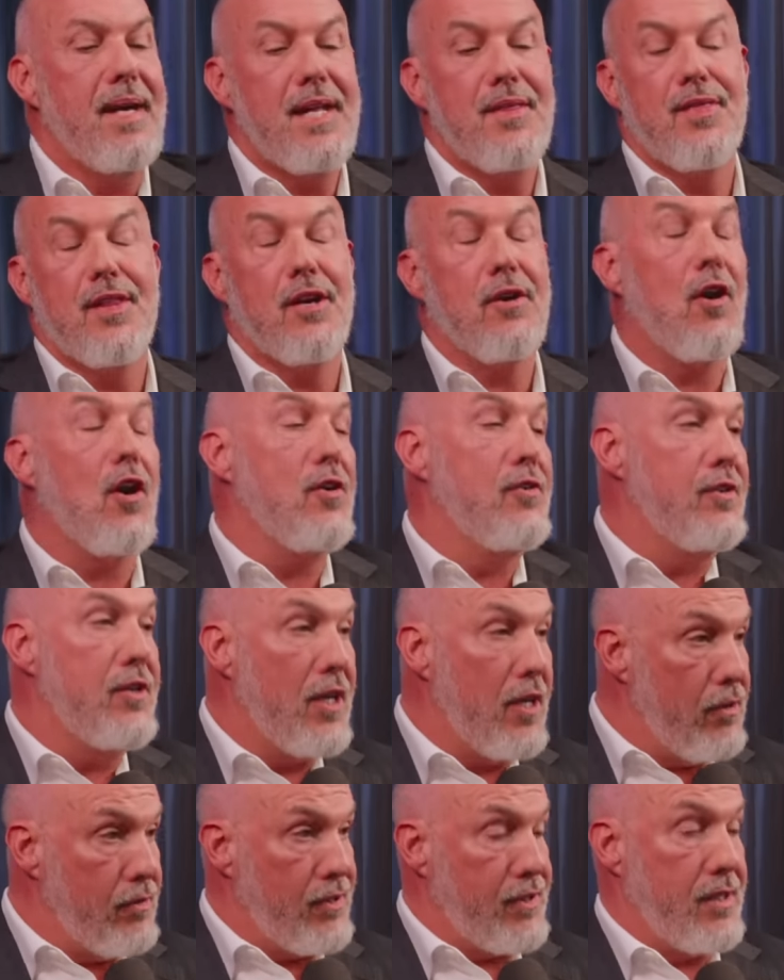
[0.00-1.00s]
And there are
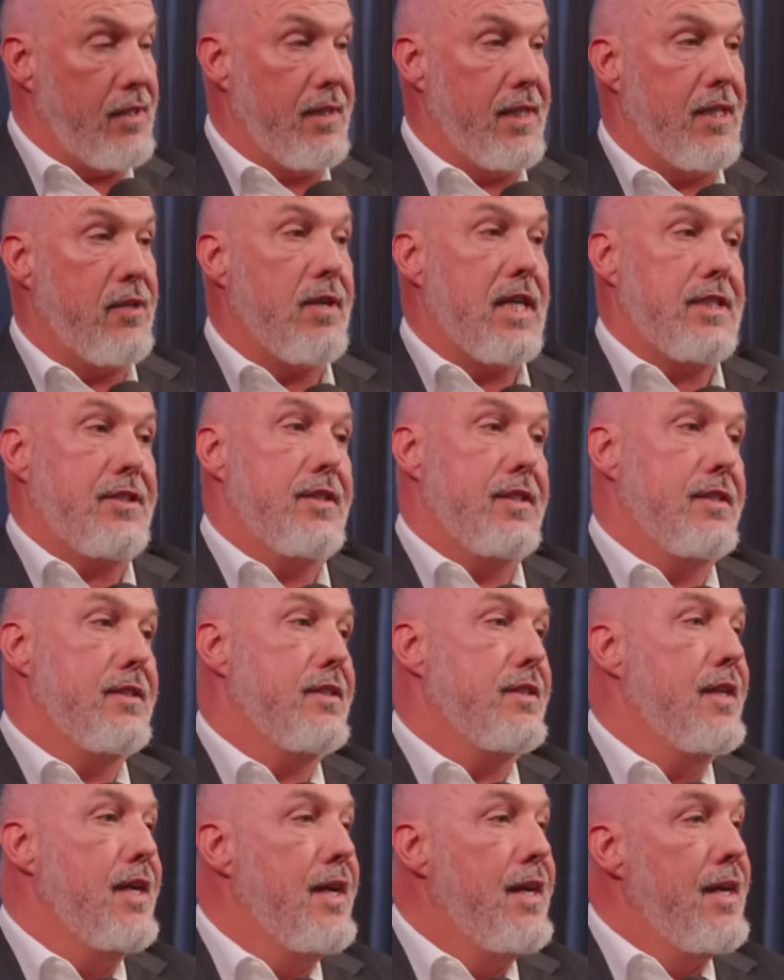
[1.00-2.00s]
no silly
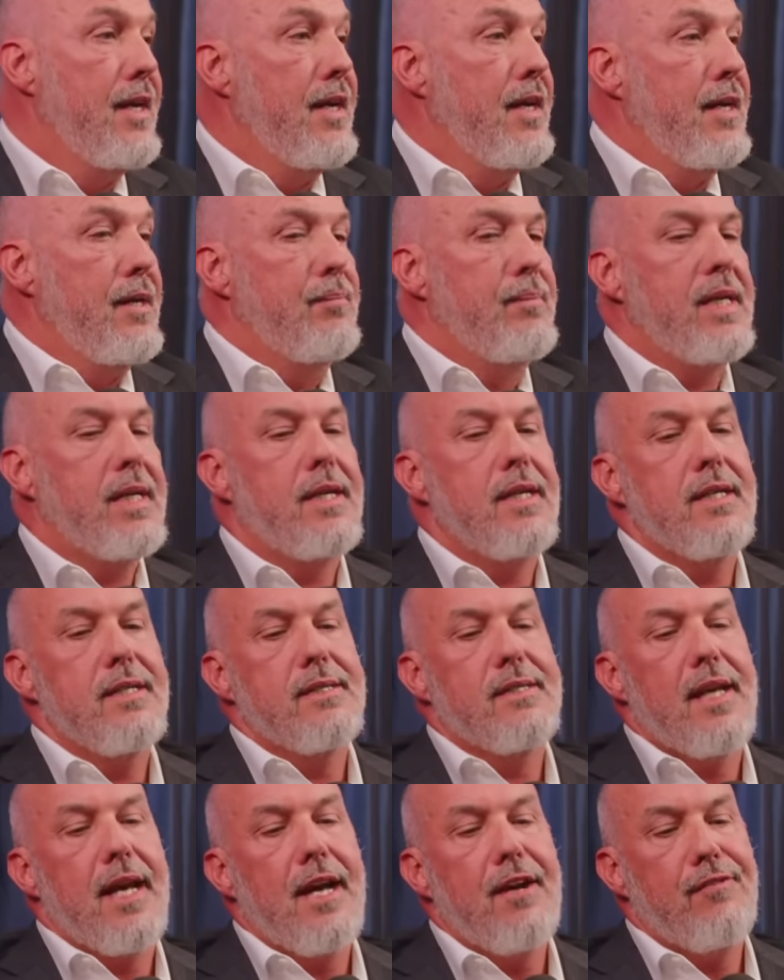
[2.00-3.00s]
questions.
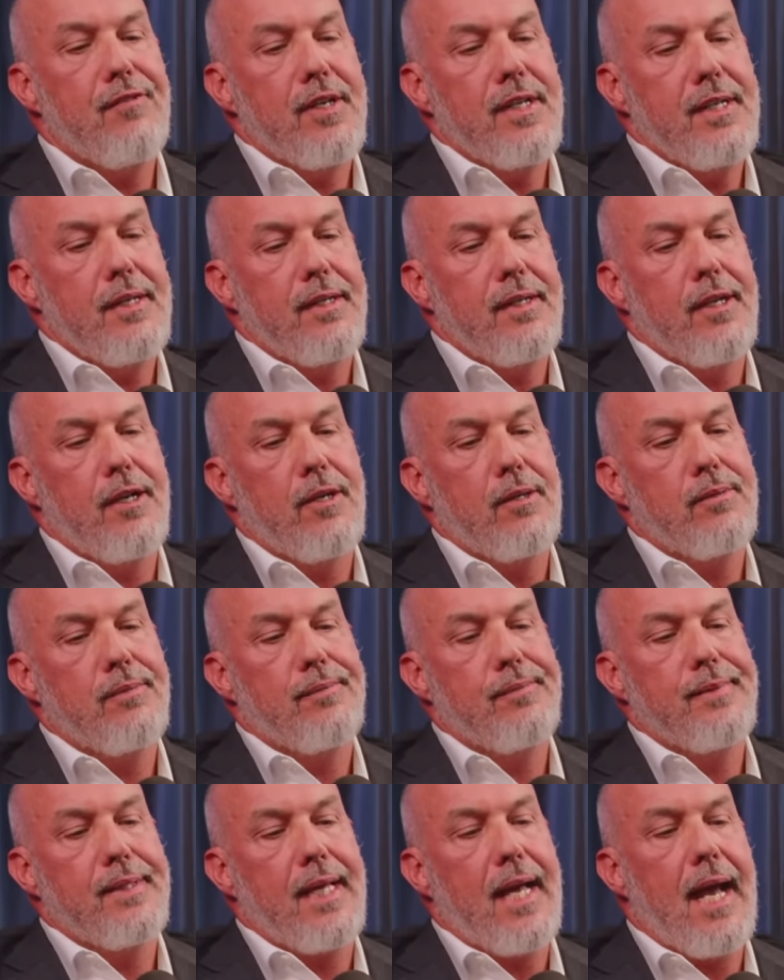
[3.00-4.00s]
Because every, you know,
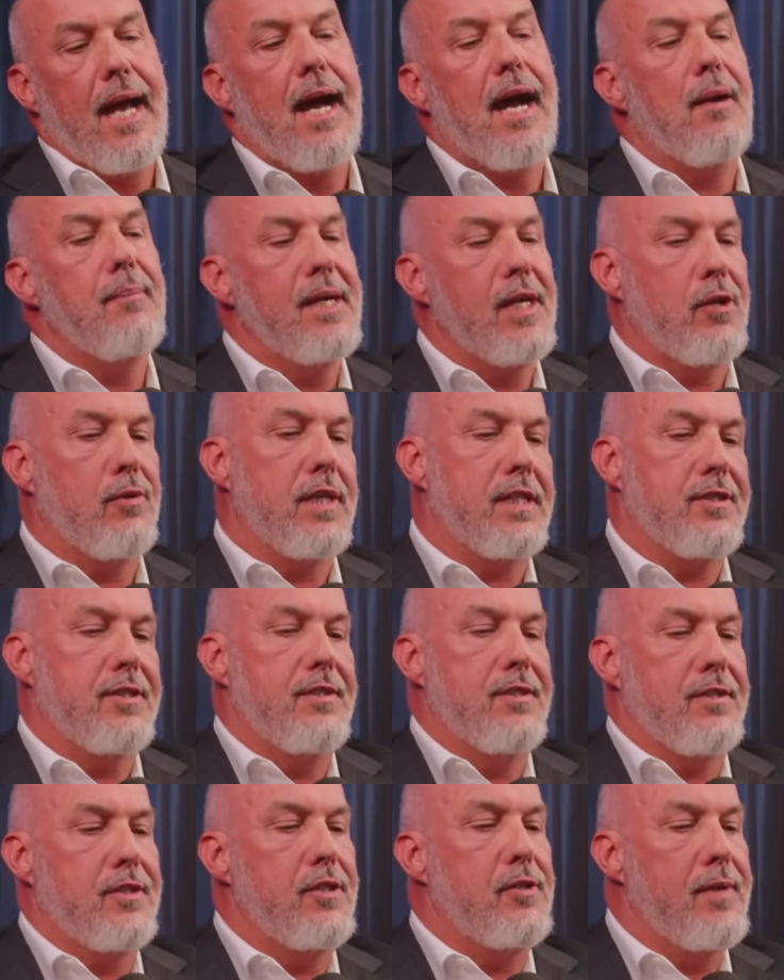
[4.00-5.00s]
how many
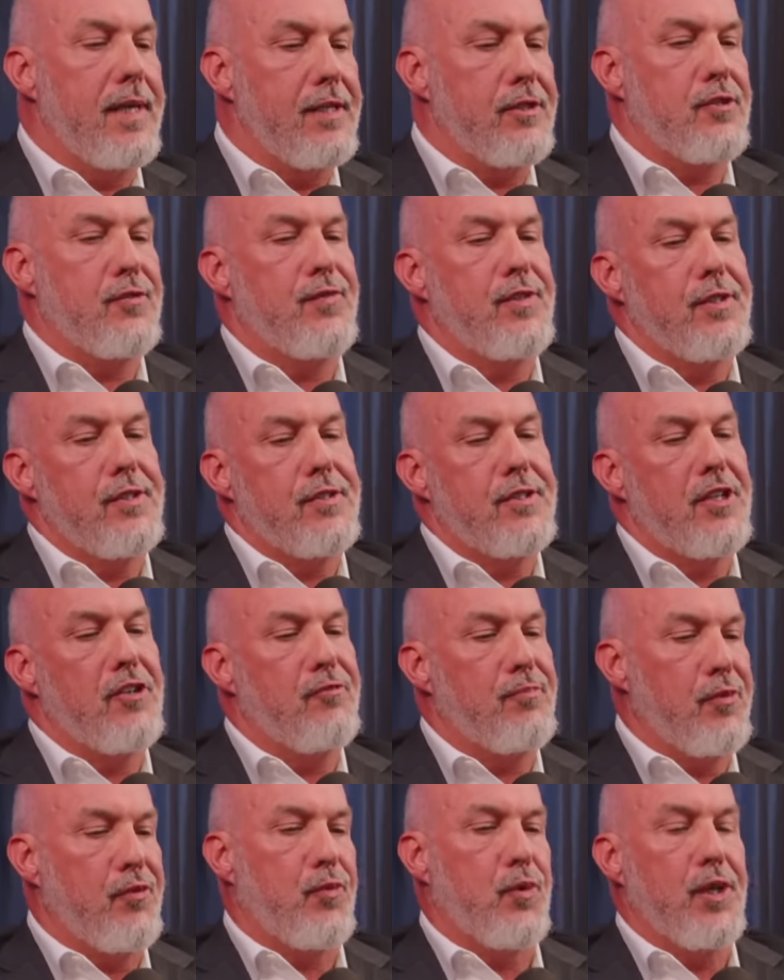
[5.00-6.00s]
questions do you answer for
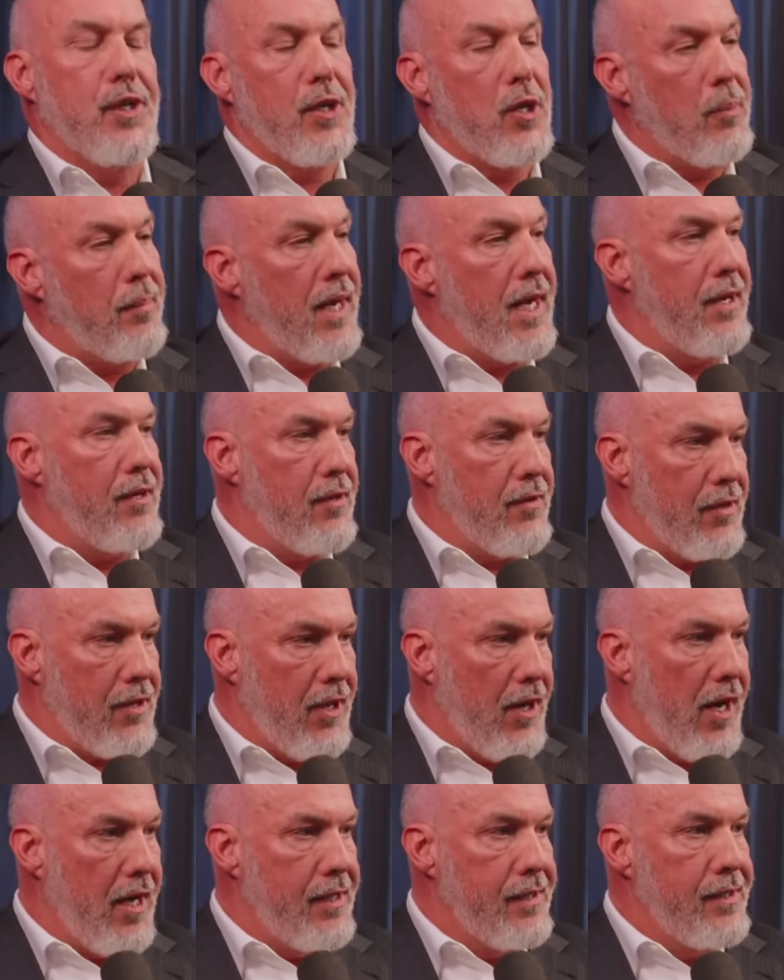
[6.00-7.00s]
yourself before you go buy another
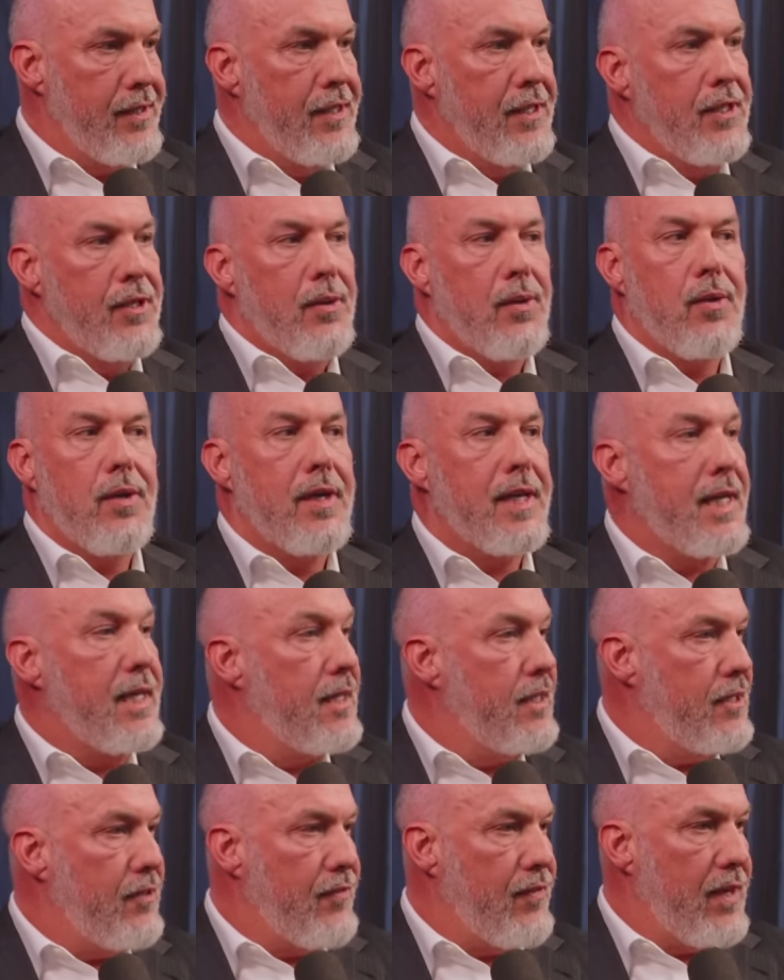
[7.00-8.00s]
car or get
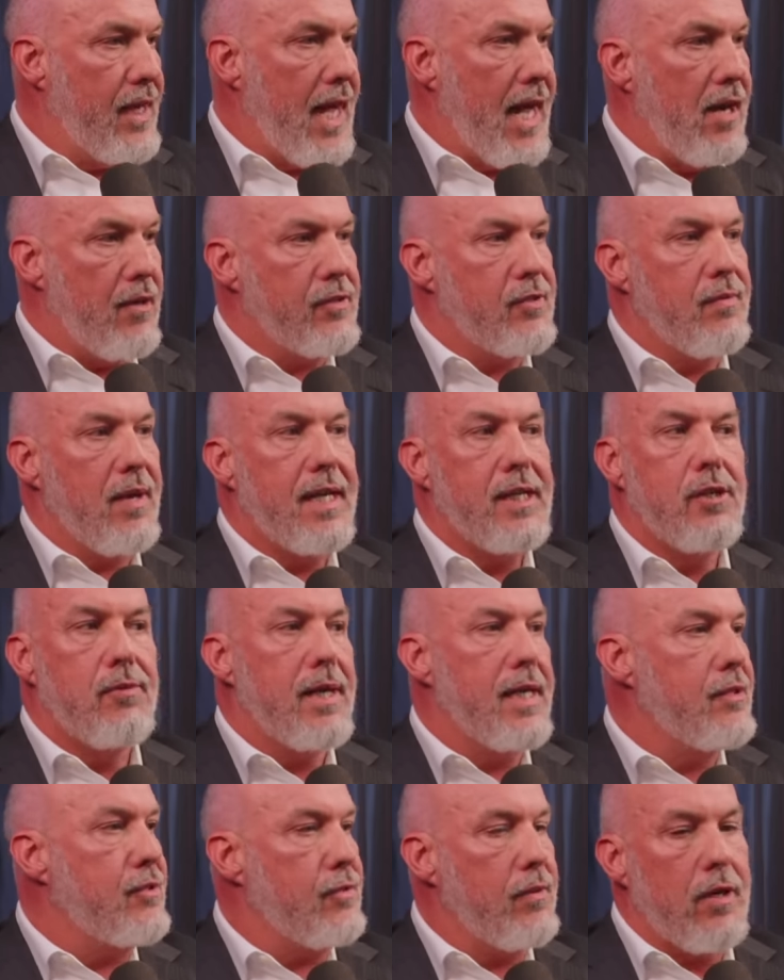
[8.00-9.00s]
a different house, right? You
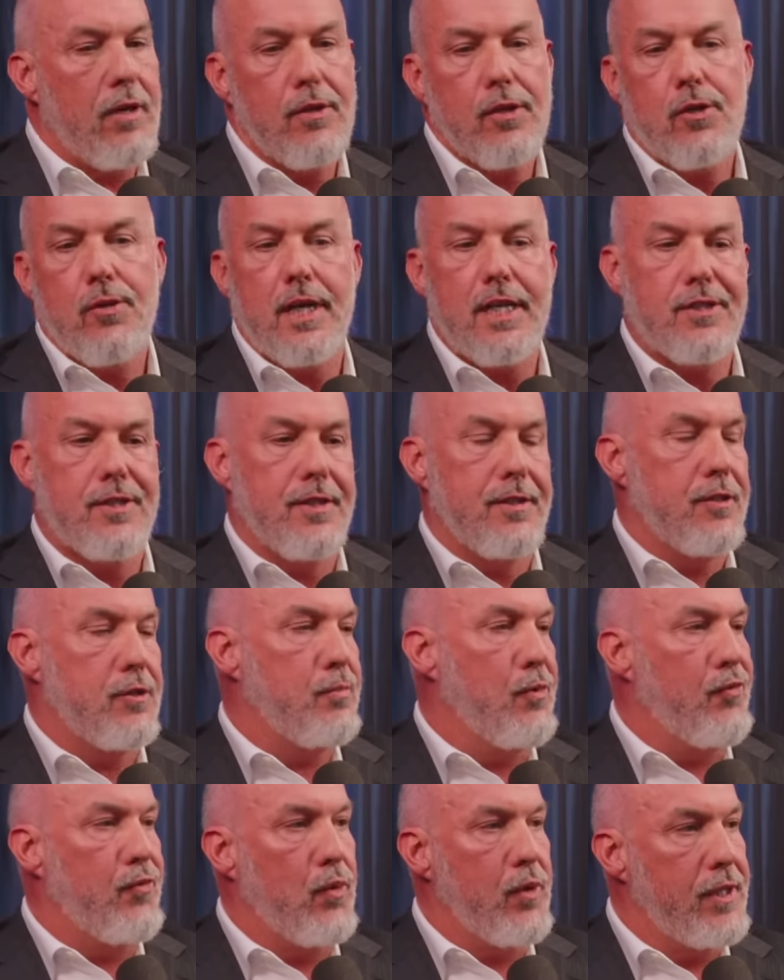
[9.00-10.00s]
answer all the questions
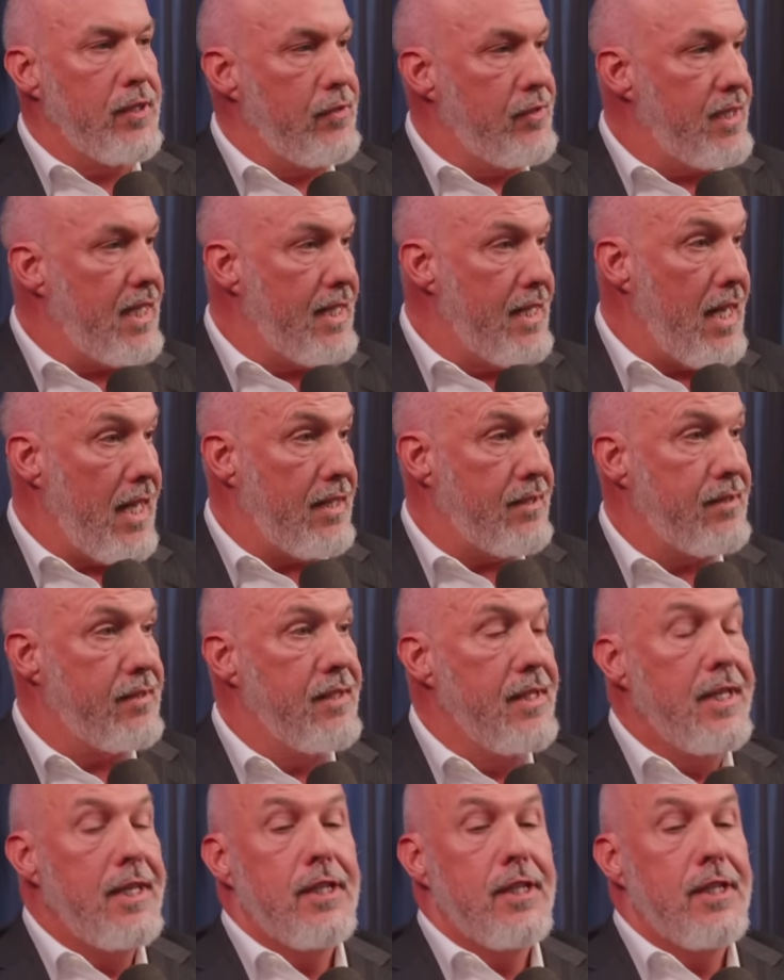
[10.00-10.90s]
before you say yes.